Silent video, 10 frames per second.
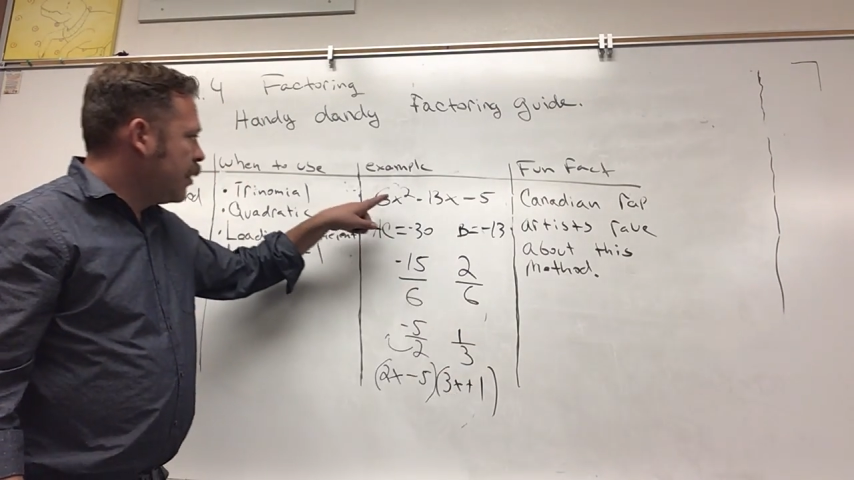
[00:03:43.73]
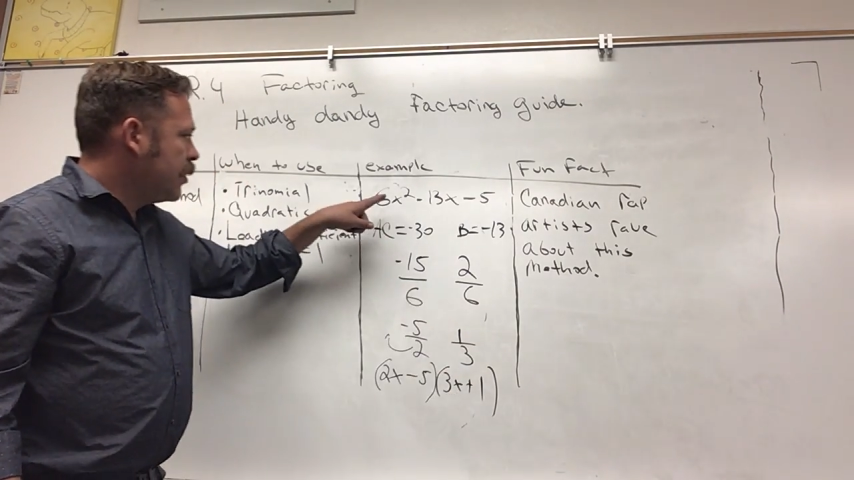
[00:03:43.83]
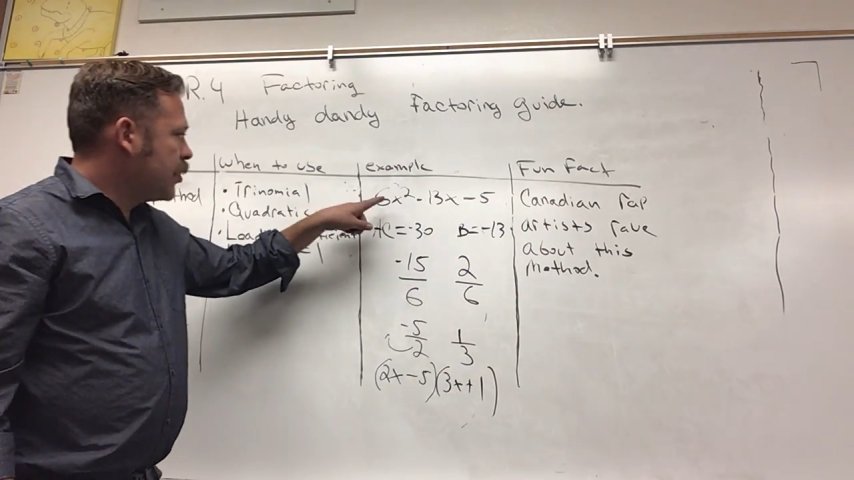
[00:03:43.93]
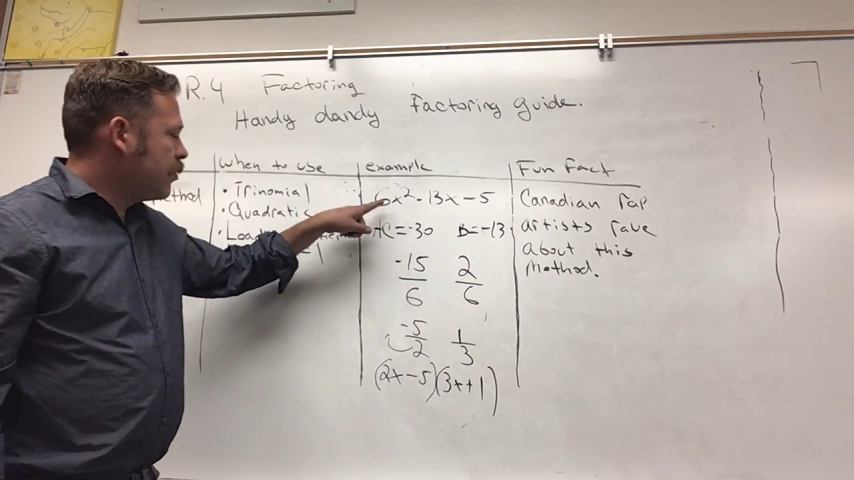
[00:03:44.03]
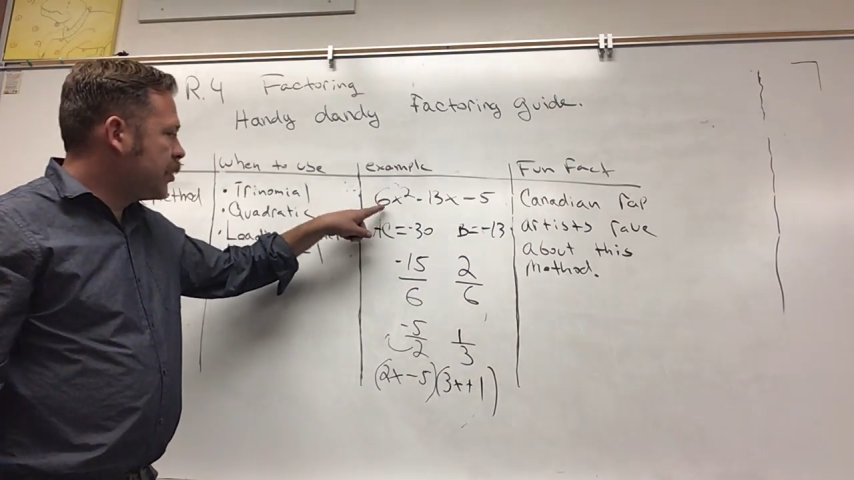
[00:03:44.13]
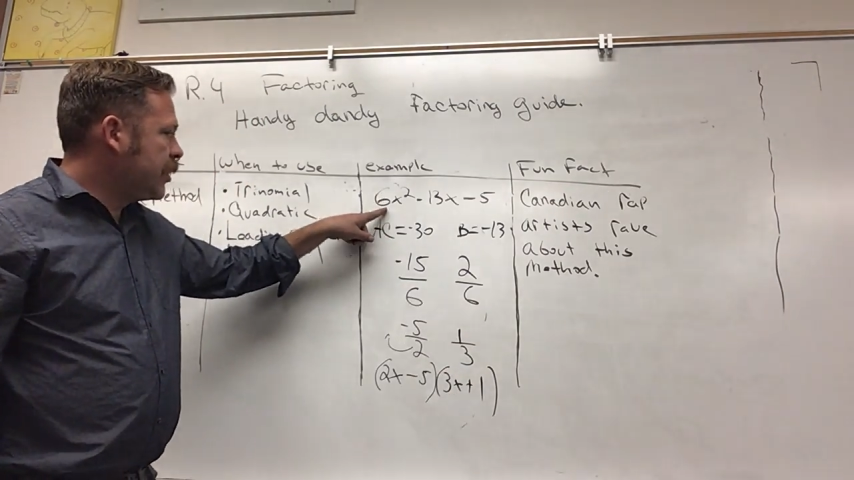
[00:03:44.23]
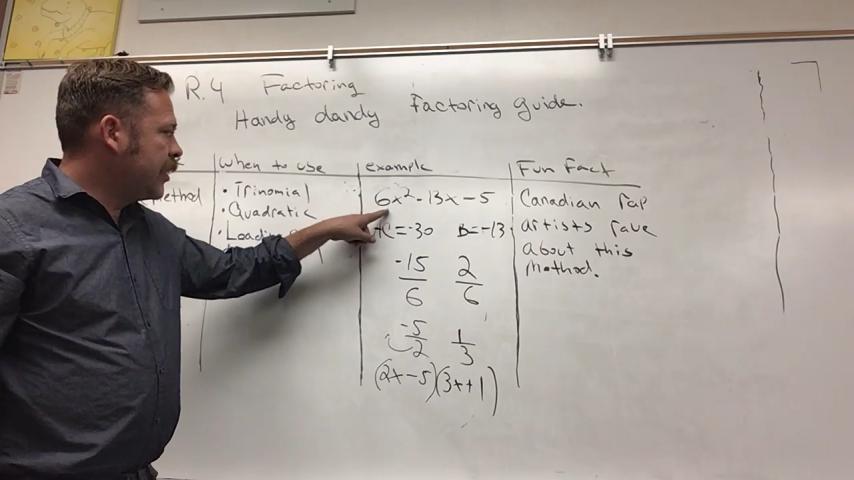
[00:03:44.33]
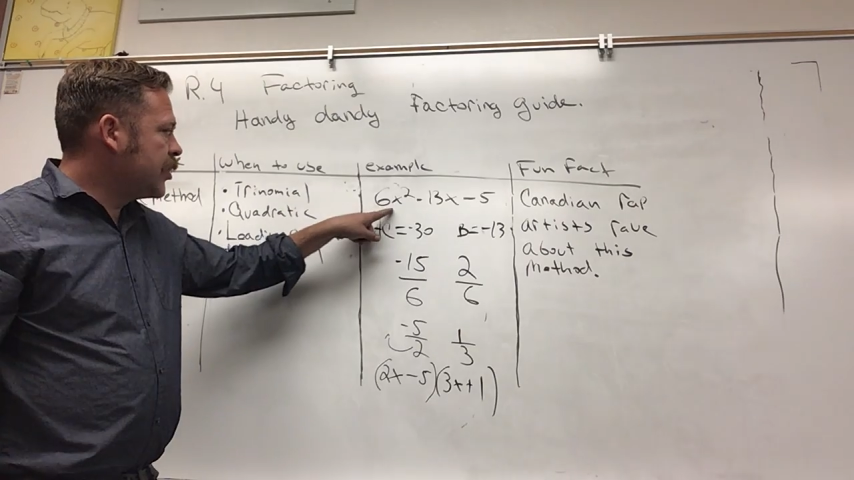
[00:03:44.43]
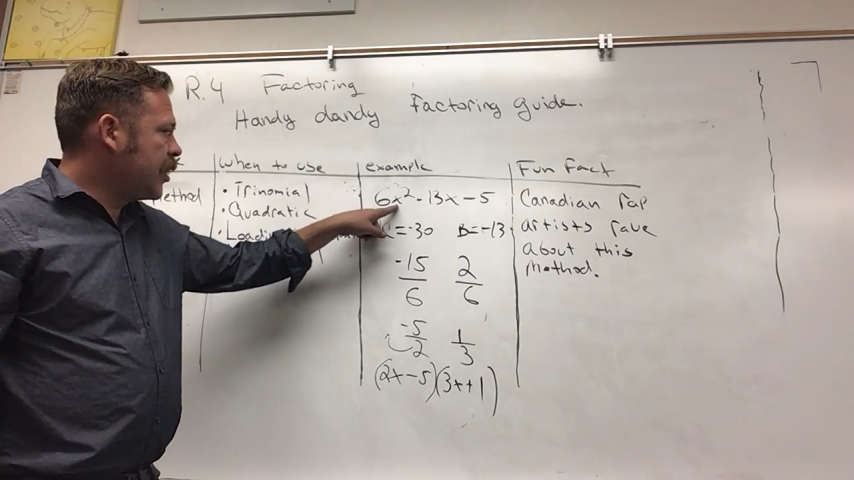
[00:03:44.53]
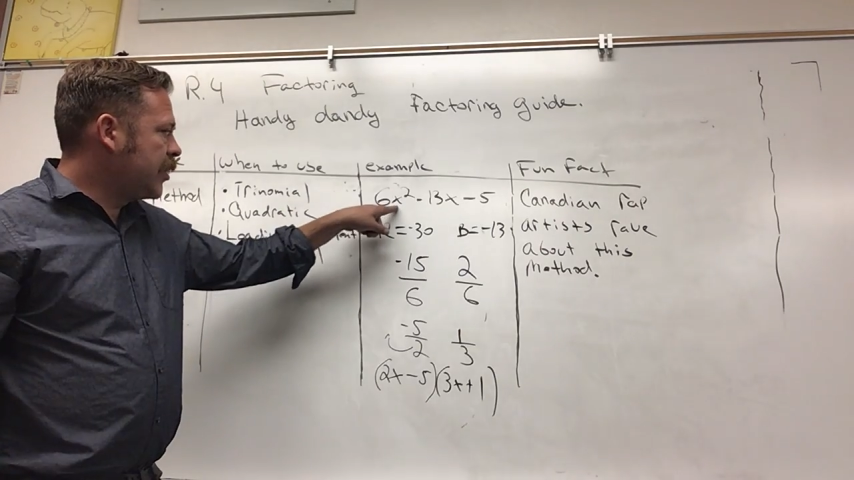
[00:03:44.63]
So
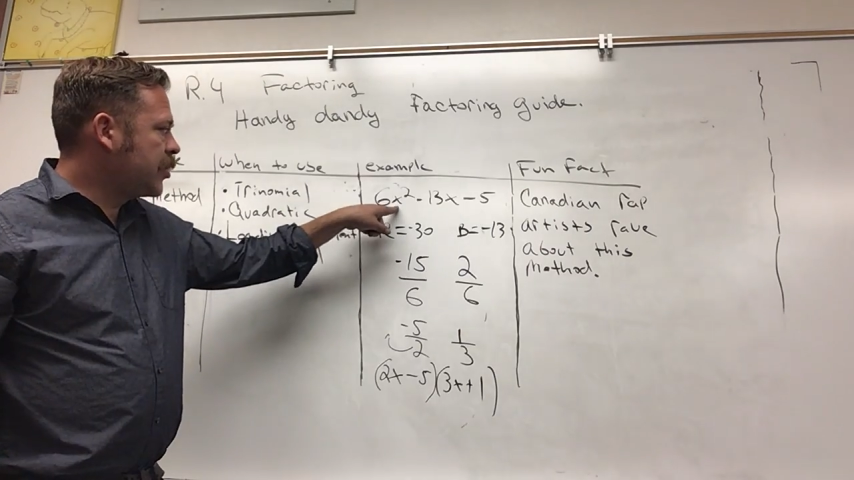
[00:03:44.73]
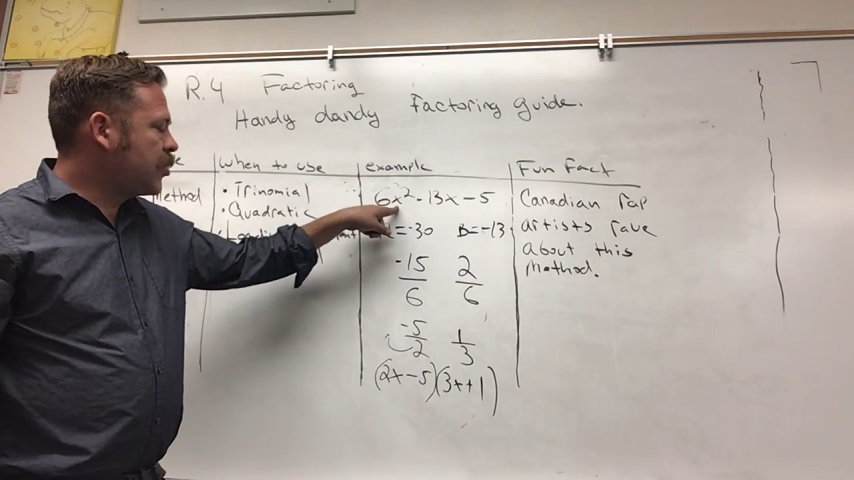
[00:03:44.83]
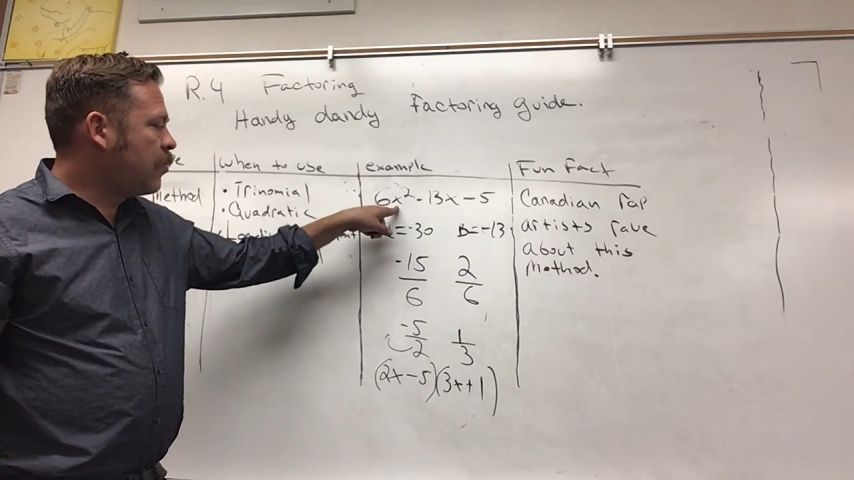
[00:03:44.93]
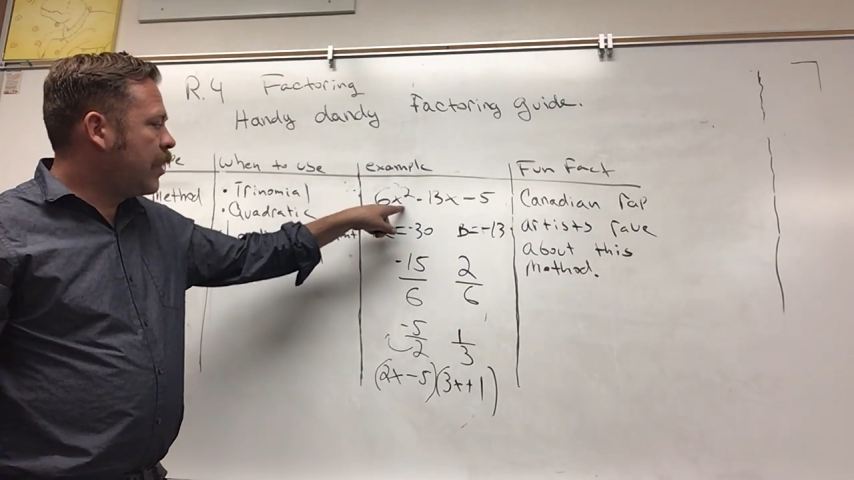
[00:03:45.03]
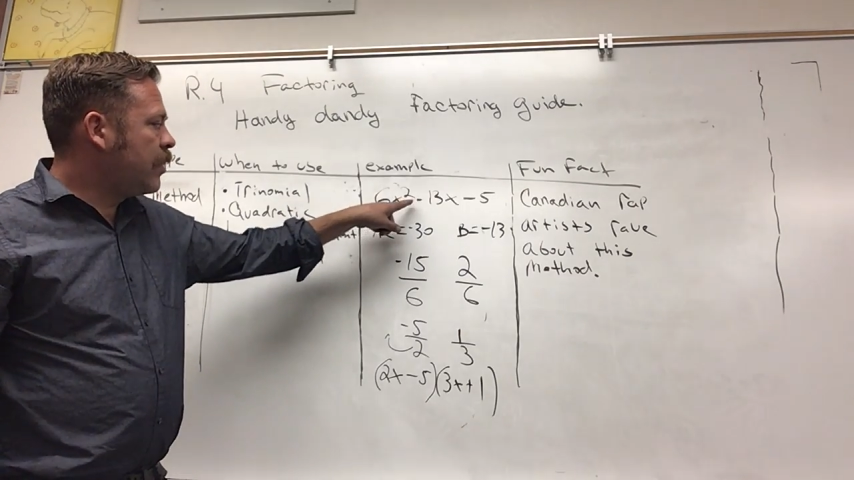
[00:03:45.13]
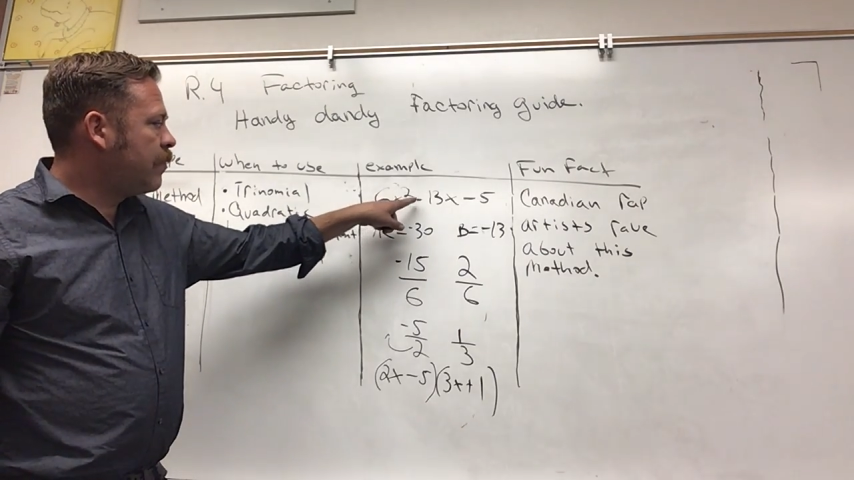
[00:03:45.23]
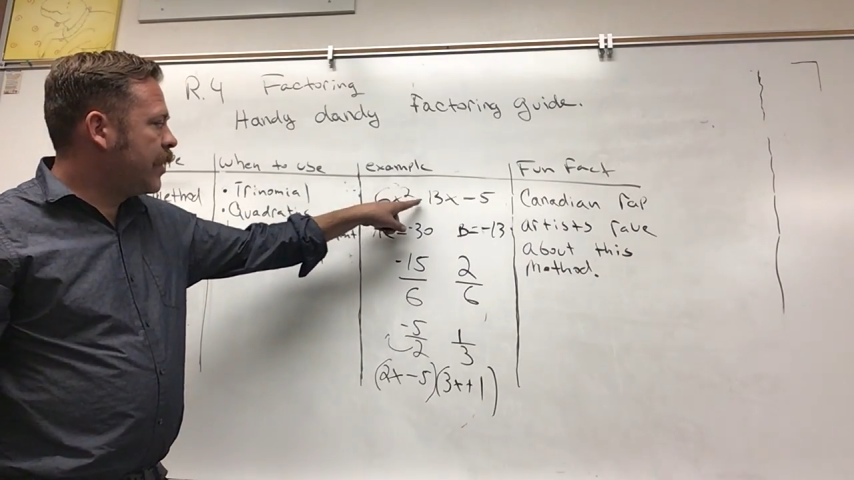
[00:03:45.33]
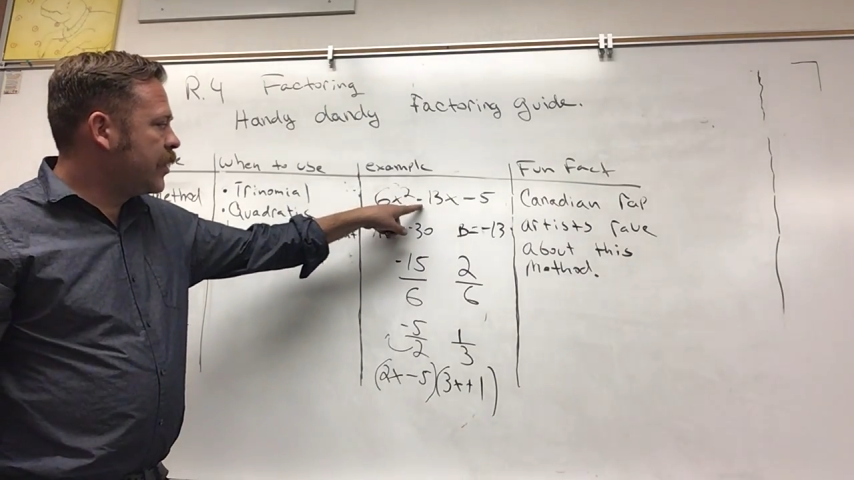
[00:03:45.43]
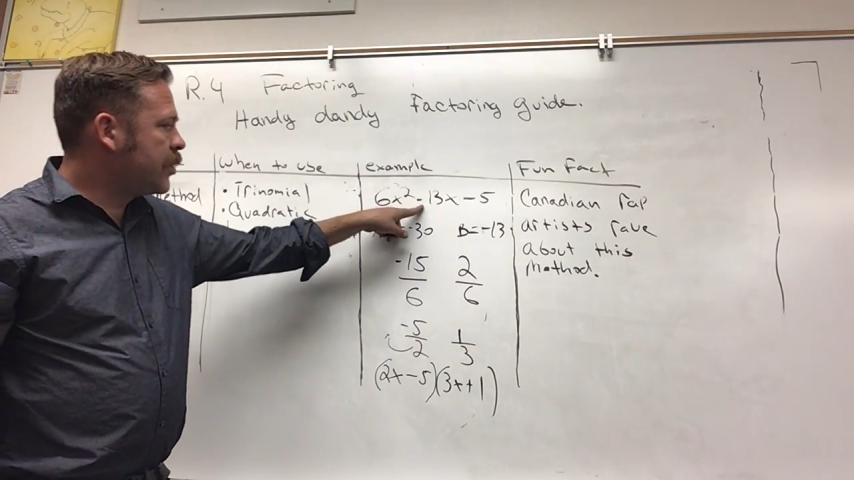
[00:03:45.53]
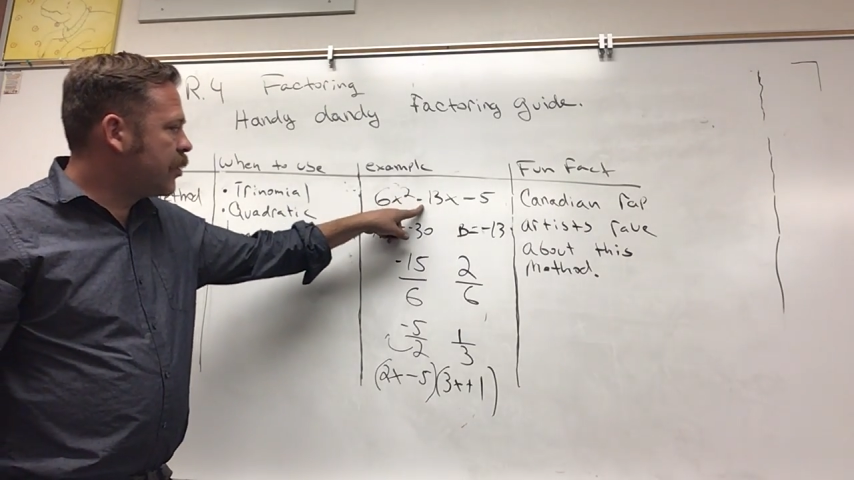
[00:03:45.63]
6x squared minus